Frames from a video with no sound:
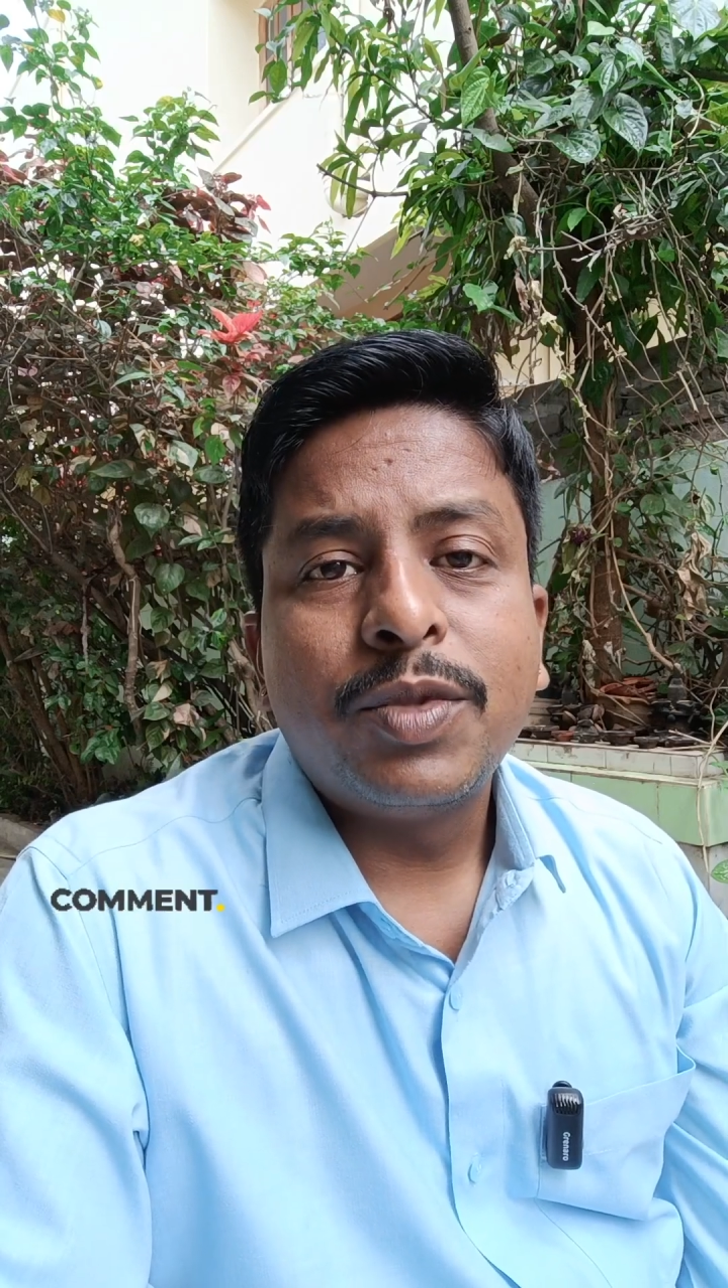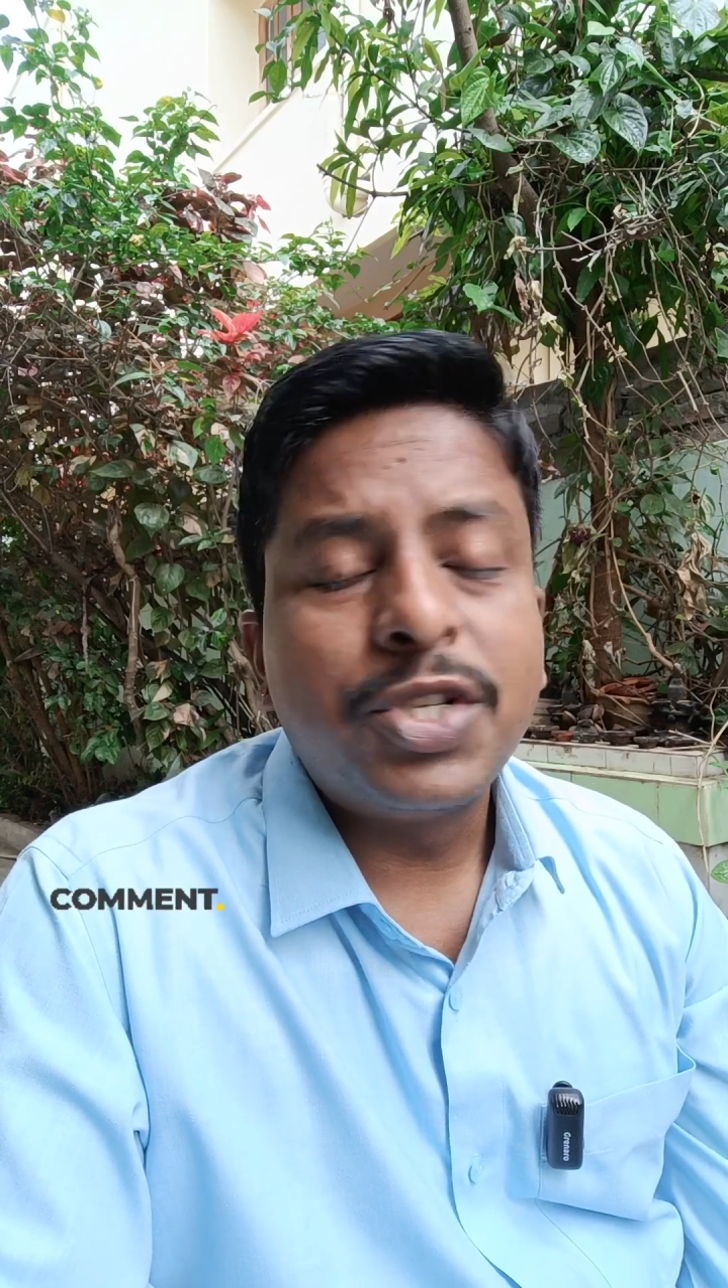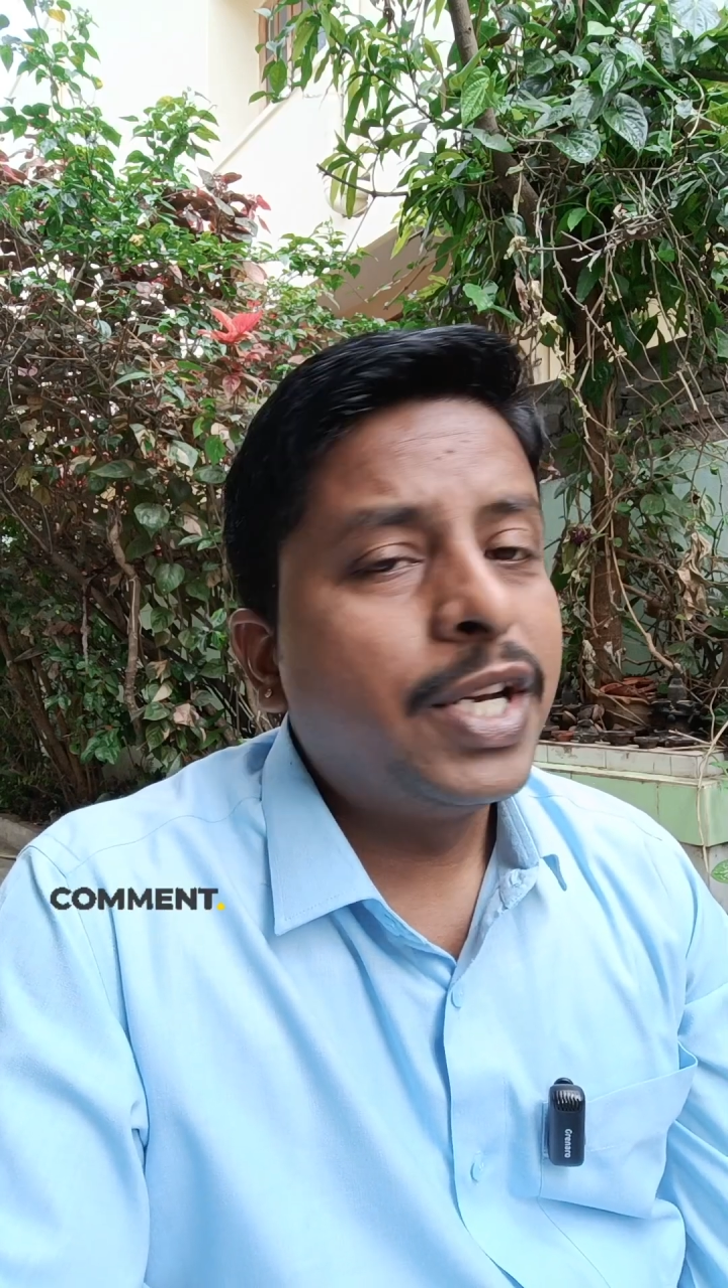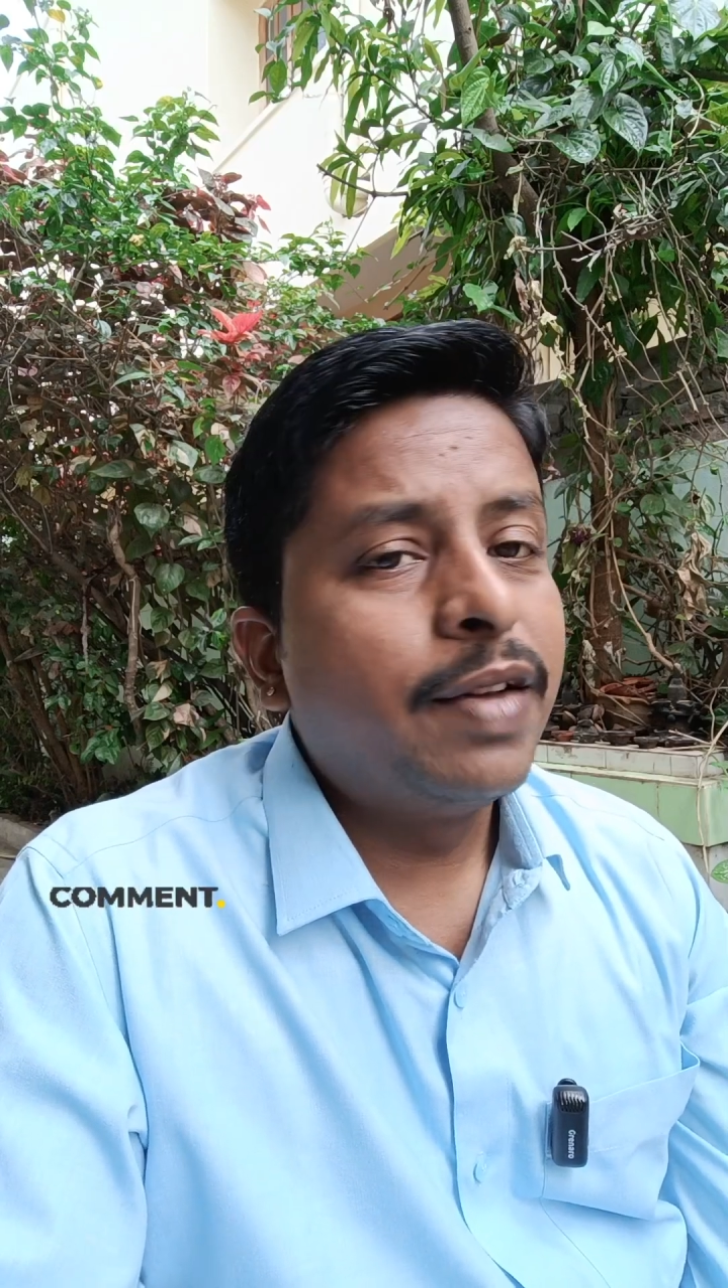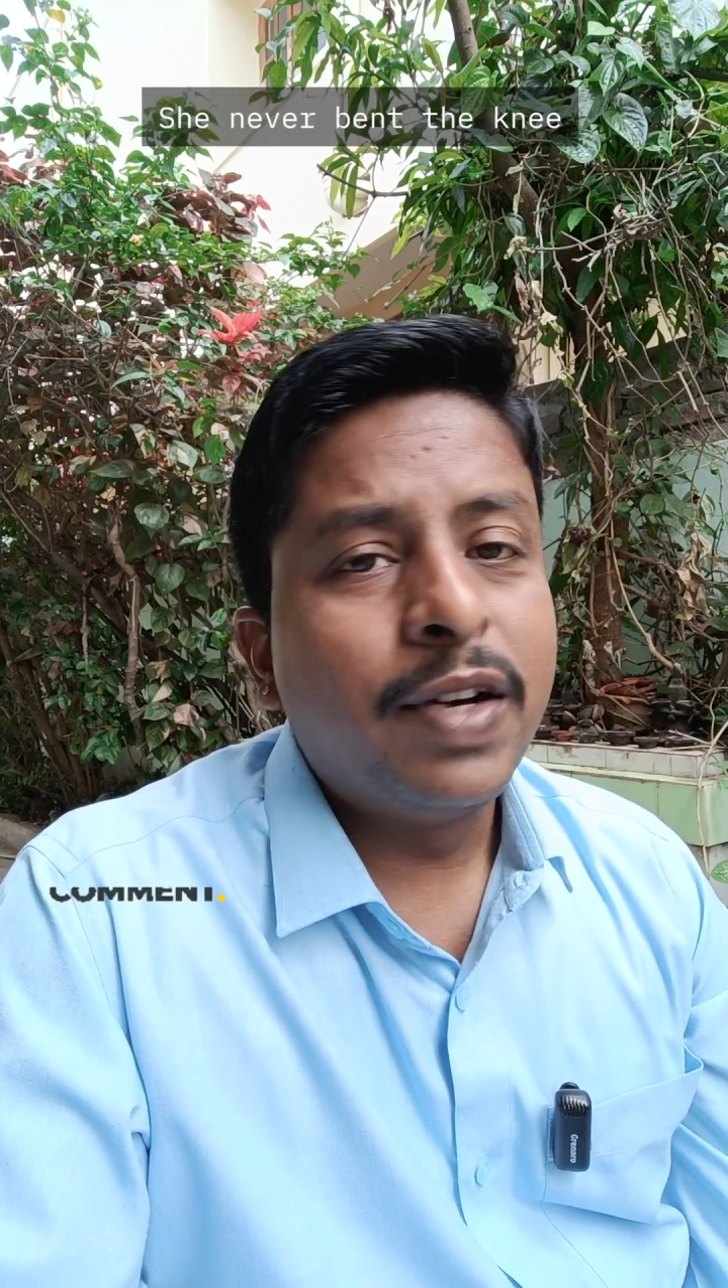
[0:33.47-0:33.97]

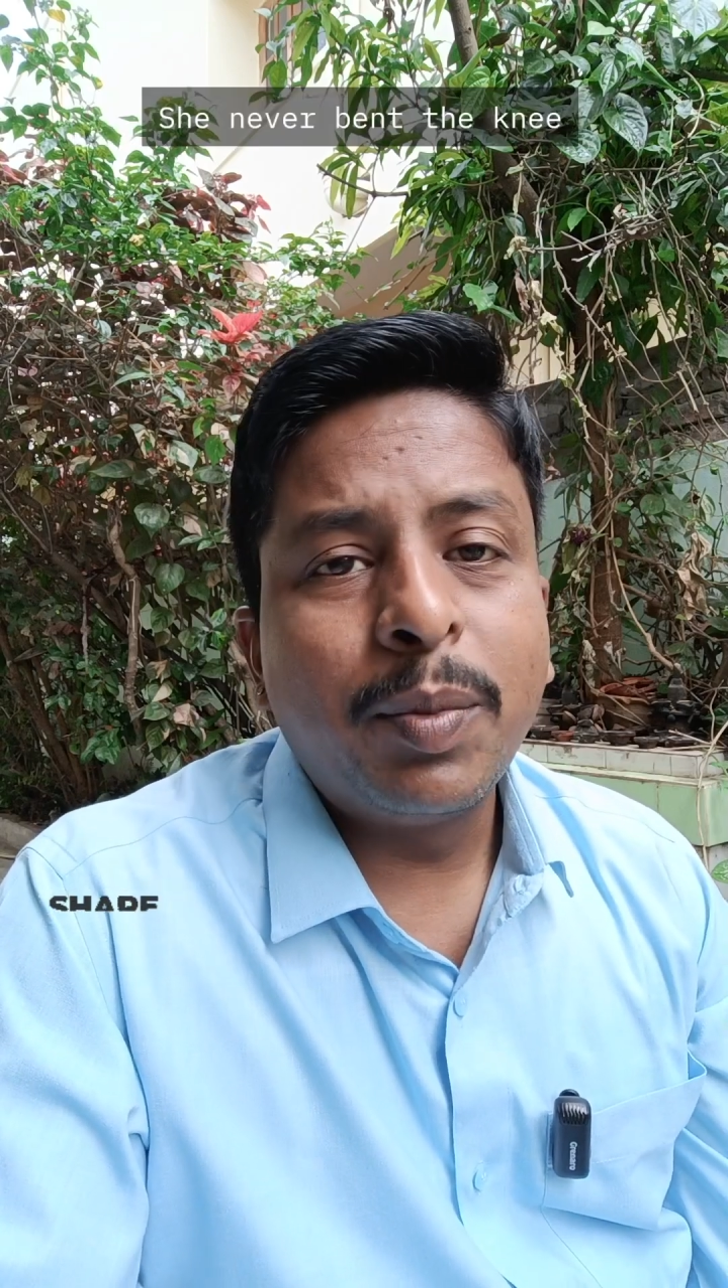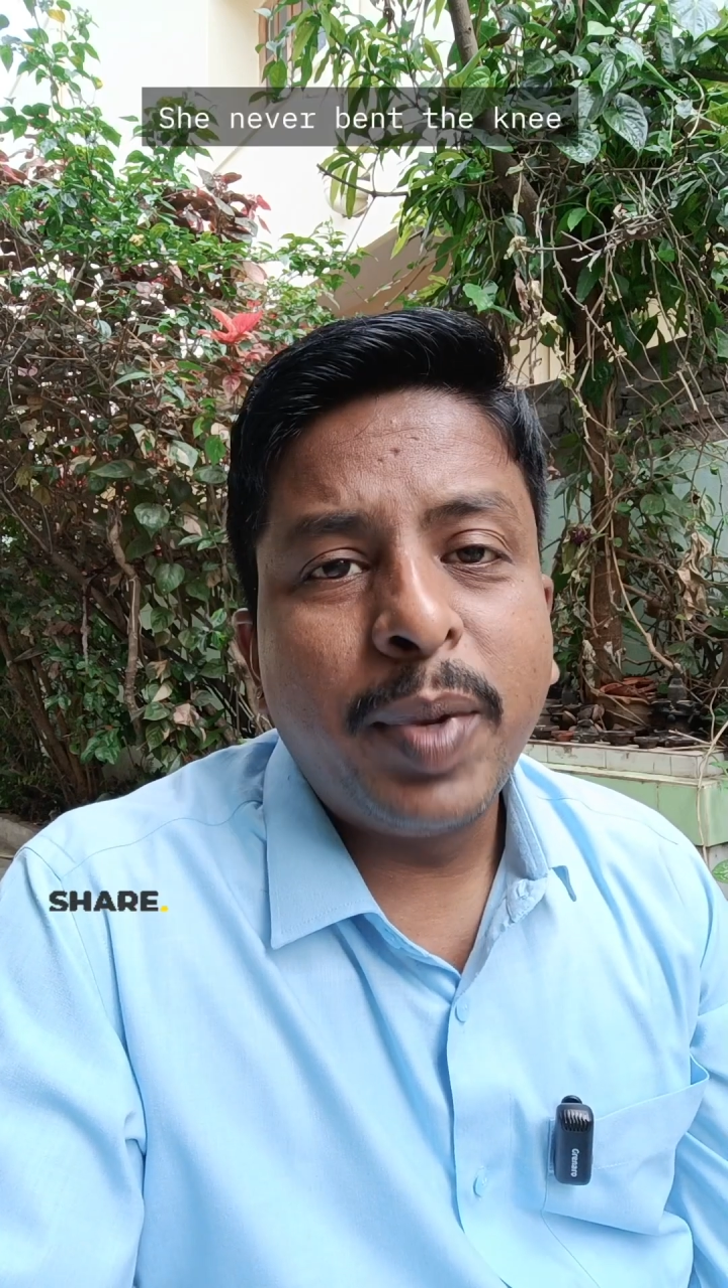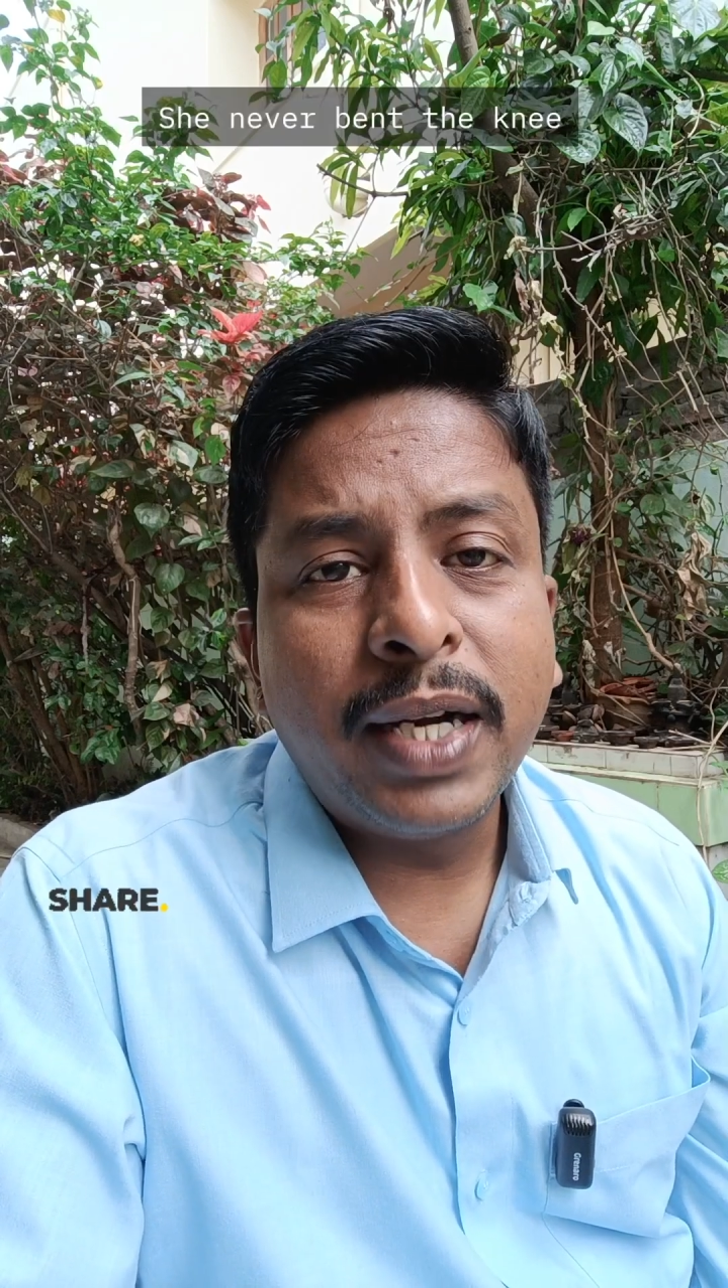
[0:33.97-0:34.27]
She never